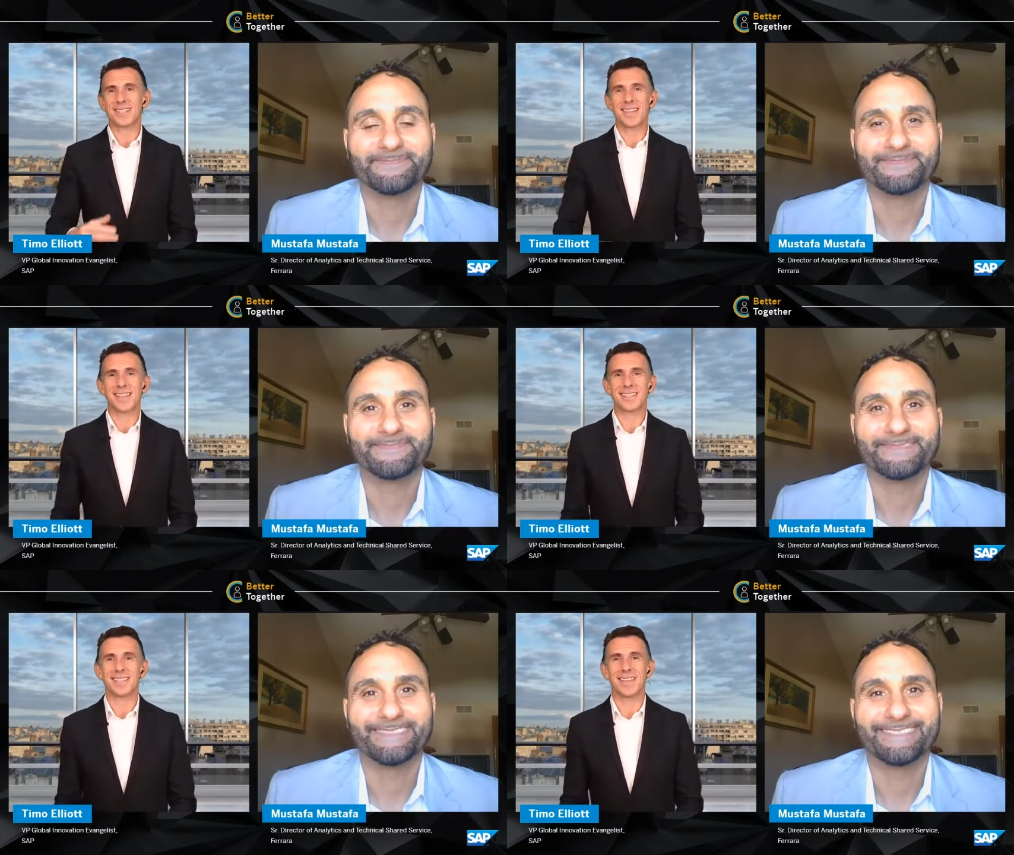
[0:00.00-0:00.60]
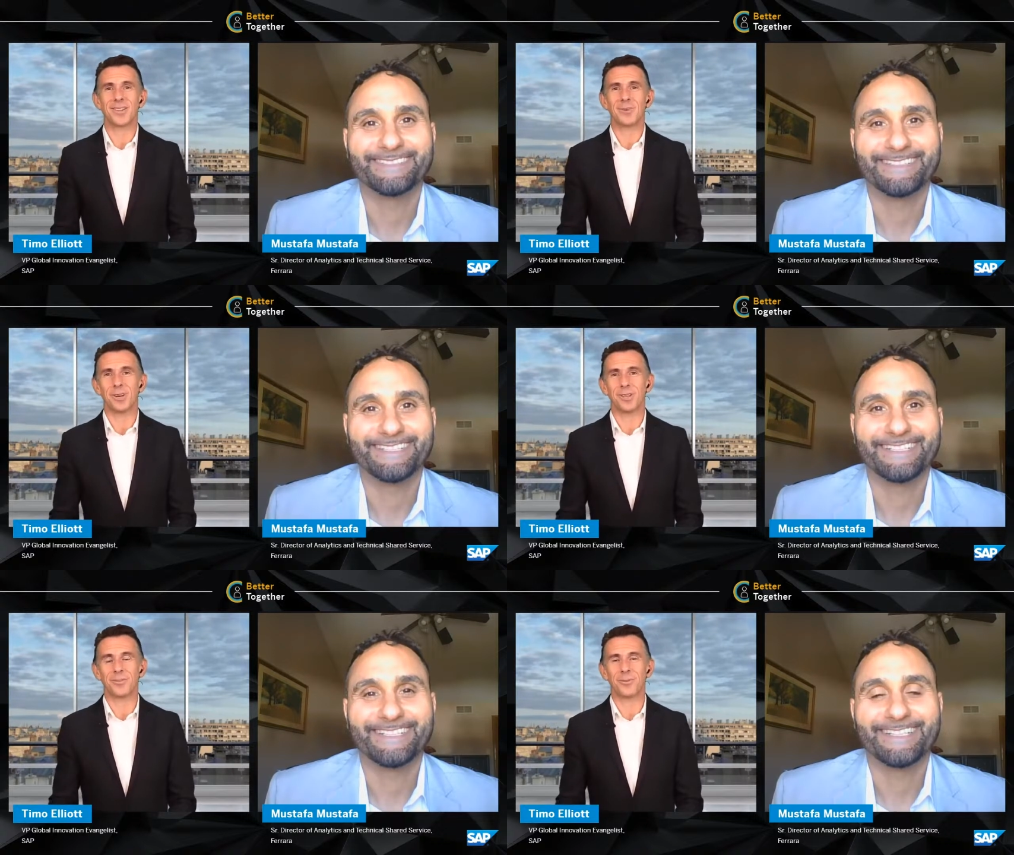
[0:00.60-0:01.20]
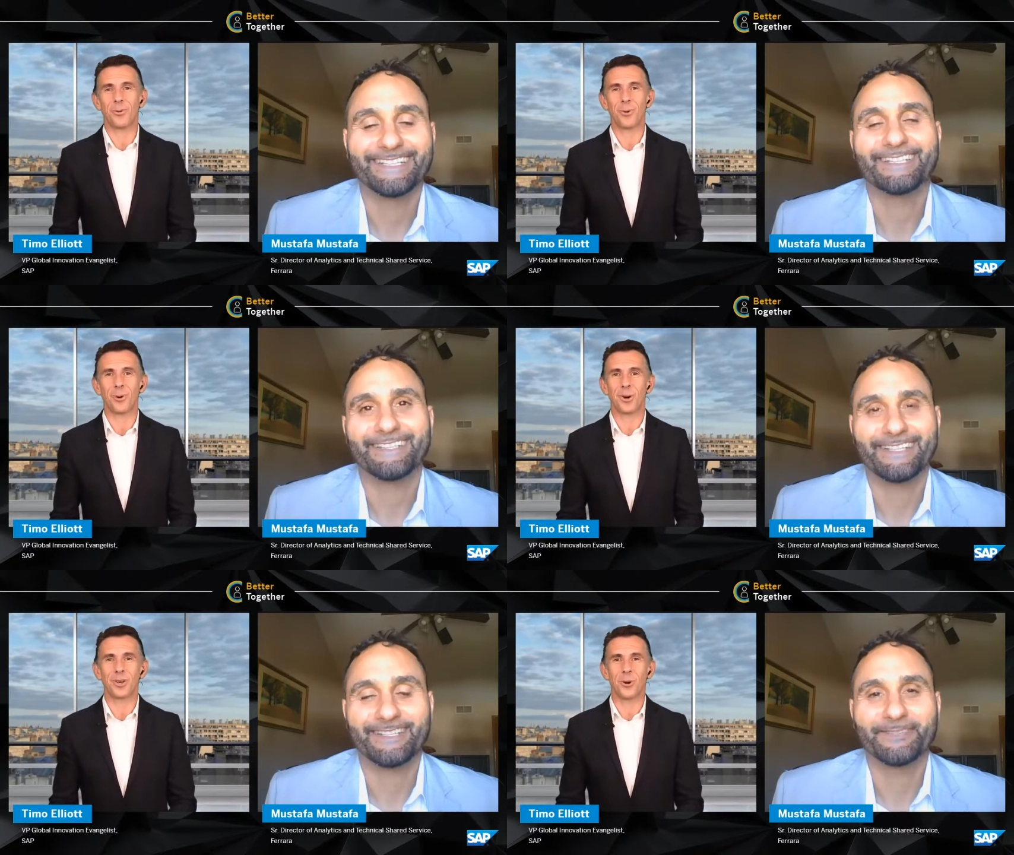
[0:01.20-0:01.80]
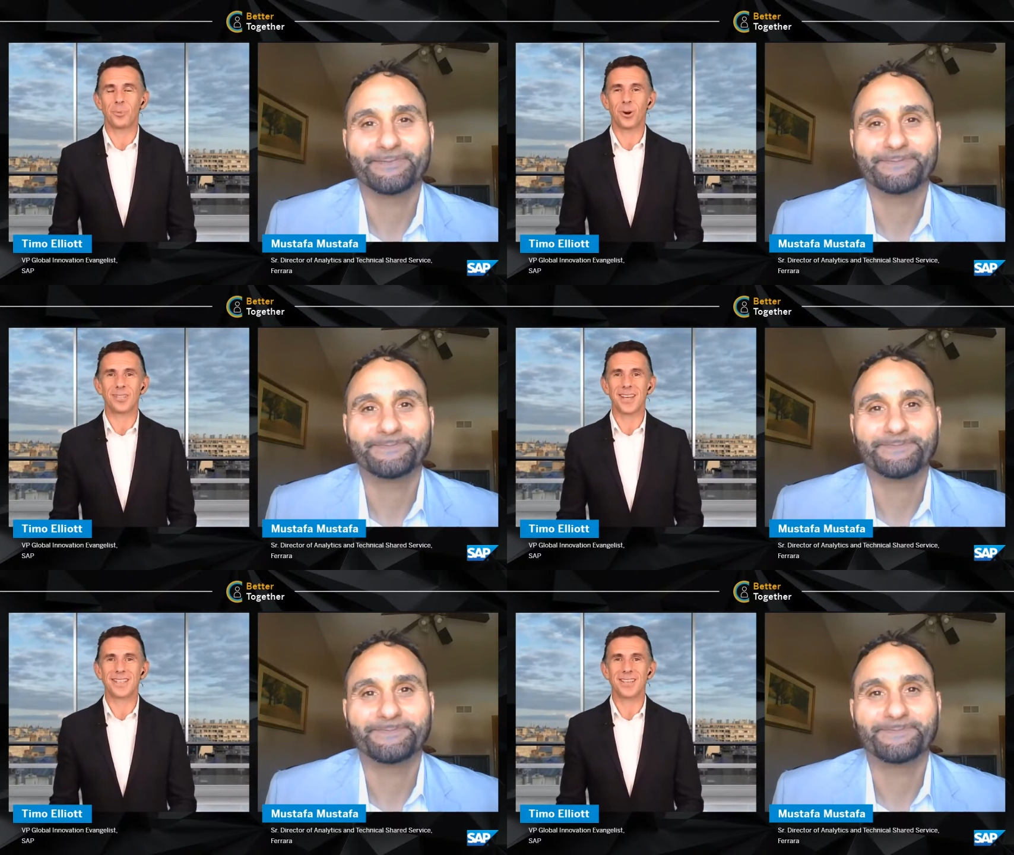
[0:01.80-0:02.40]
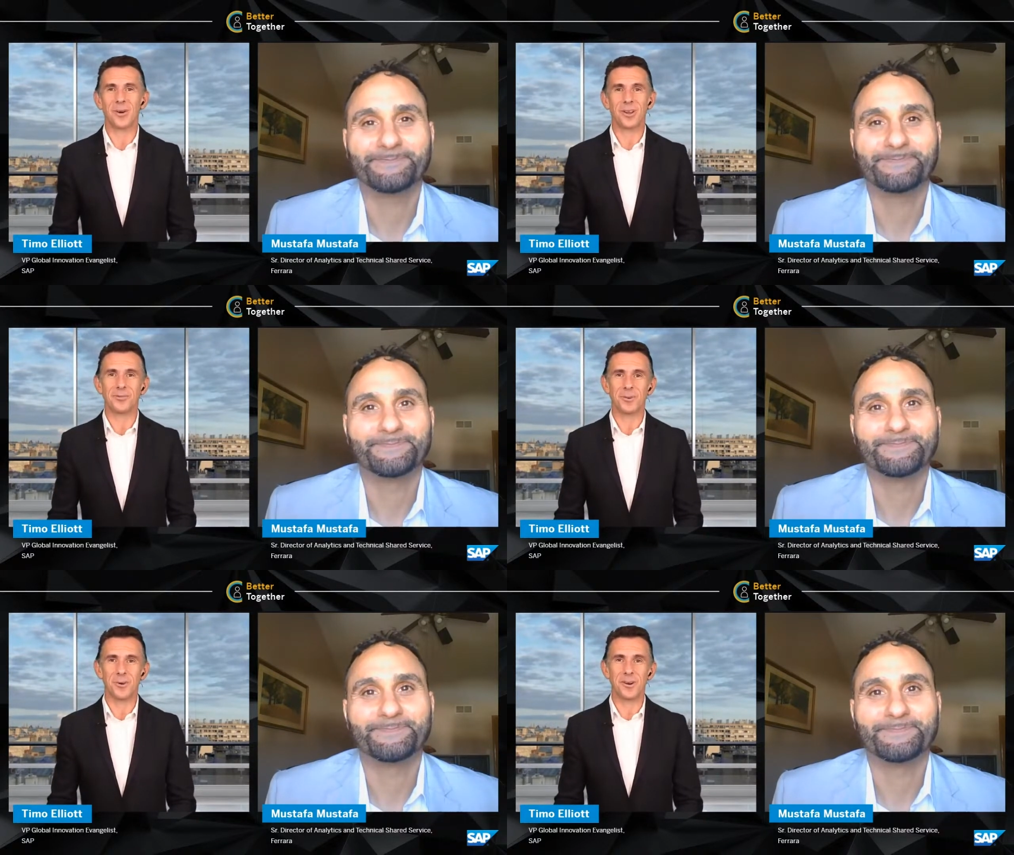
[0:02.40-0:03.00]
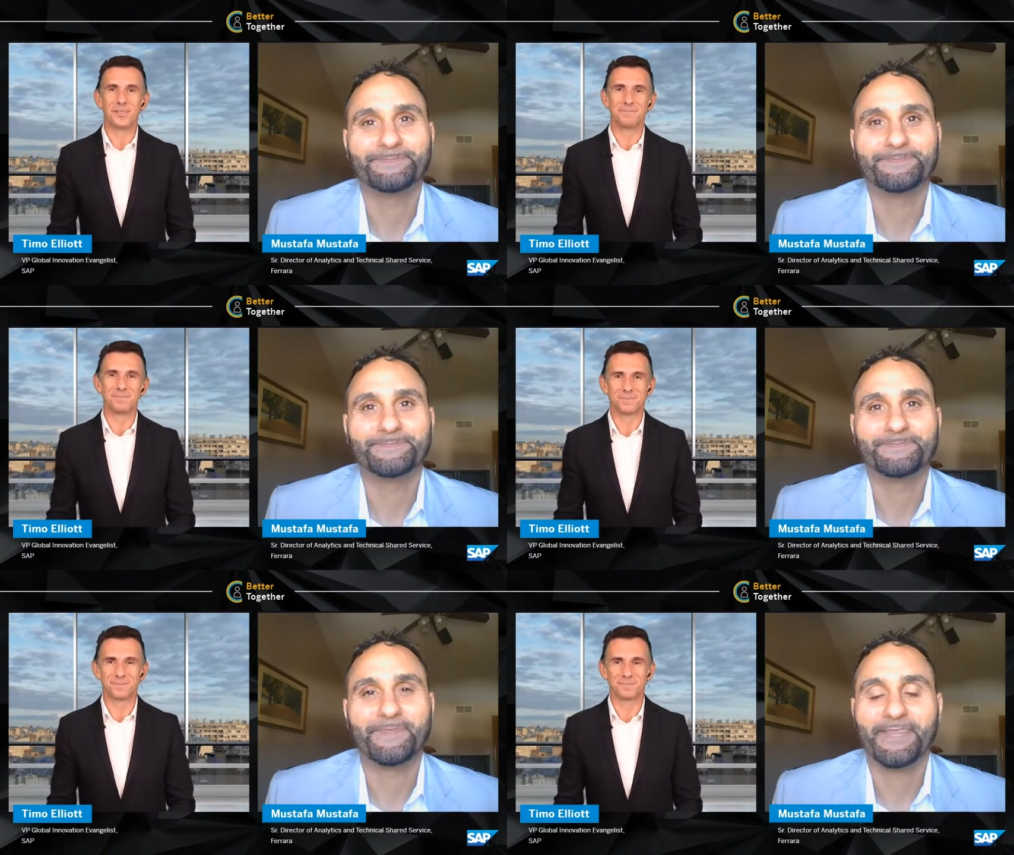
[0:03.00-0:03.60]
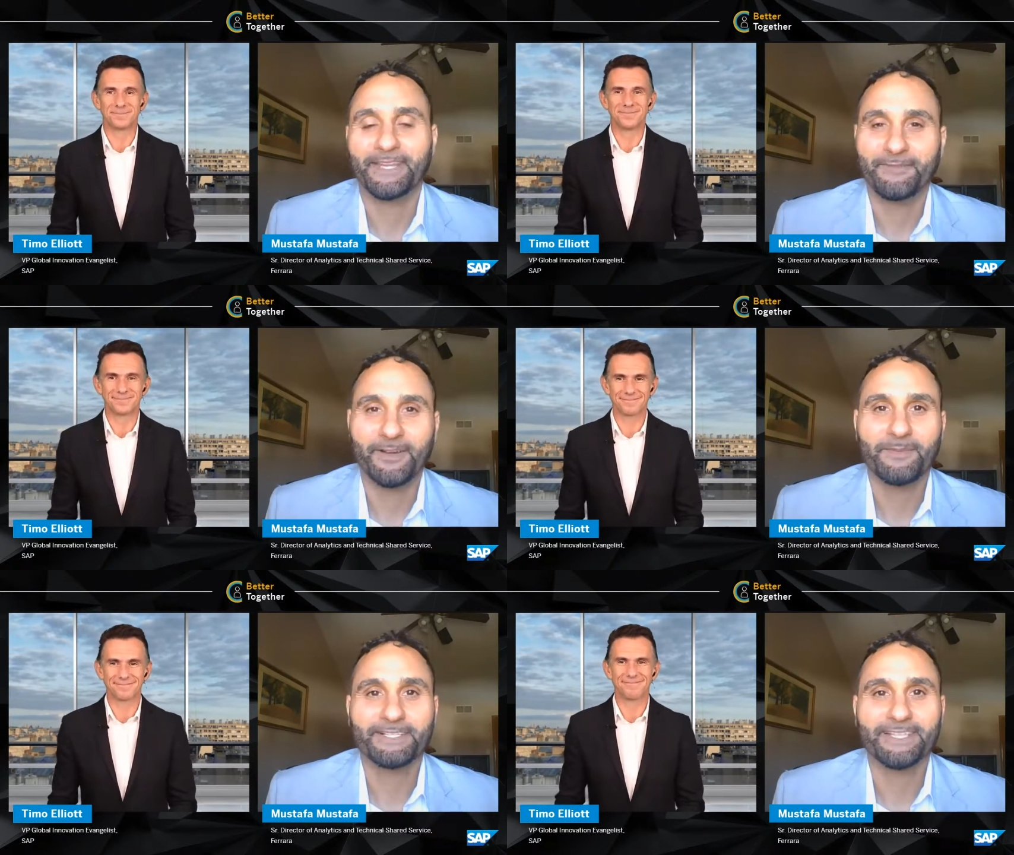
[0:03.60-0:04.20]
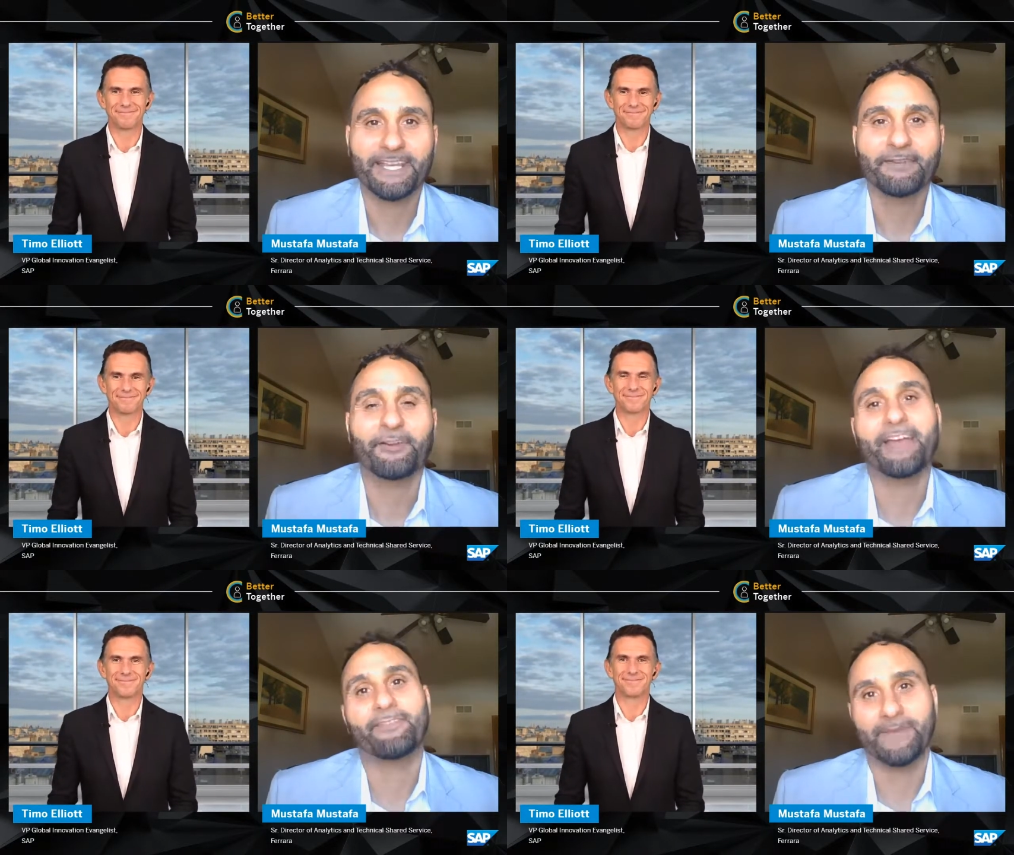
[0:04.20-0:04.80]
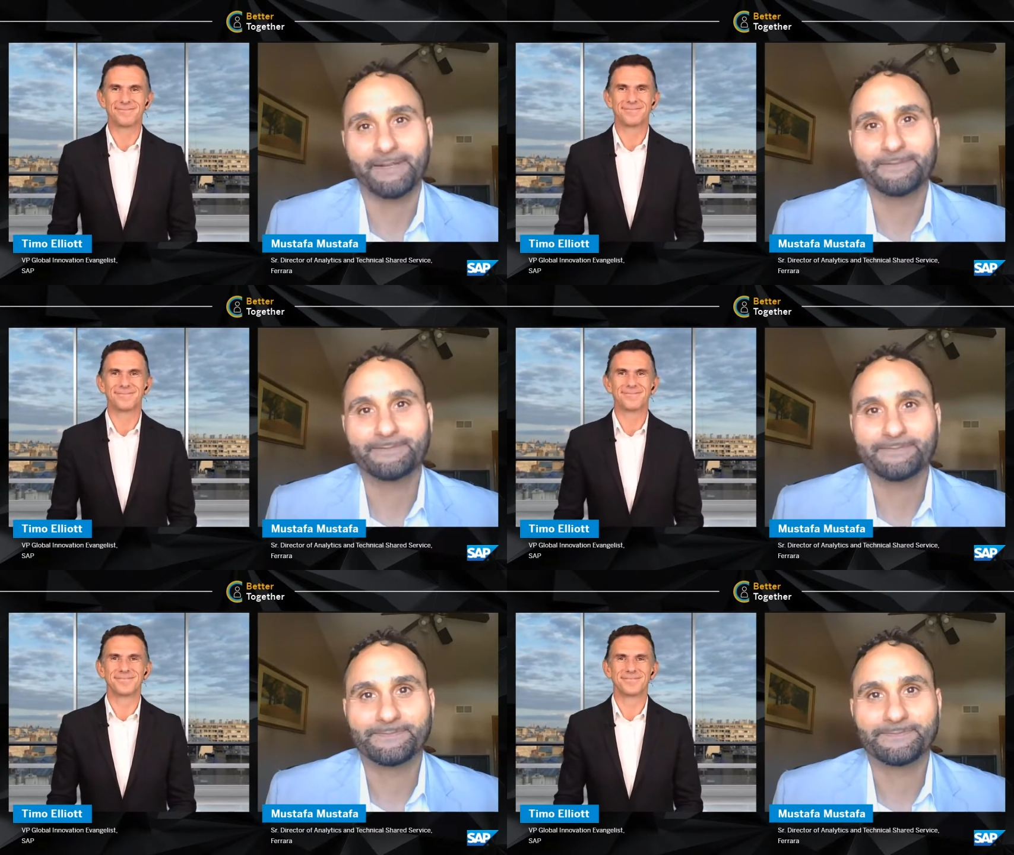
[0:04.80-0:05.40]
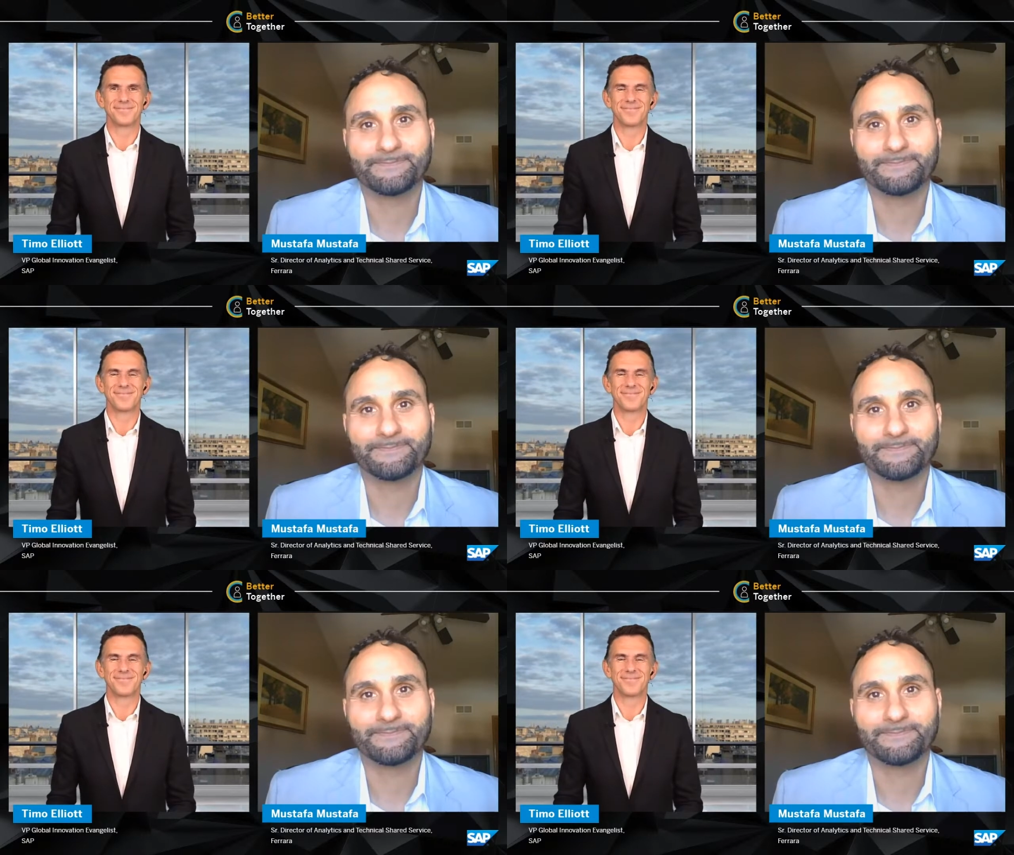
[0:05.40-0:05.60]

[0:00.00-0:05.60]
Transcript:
Speaker 1: you all the success in the world for your projects going forward. Thank
Speaker 2: you very much. Thank you for having me.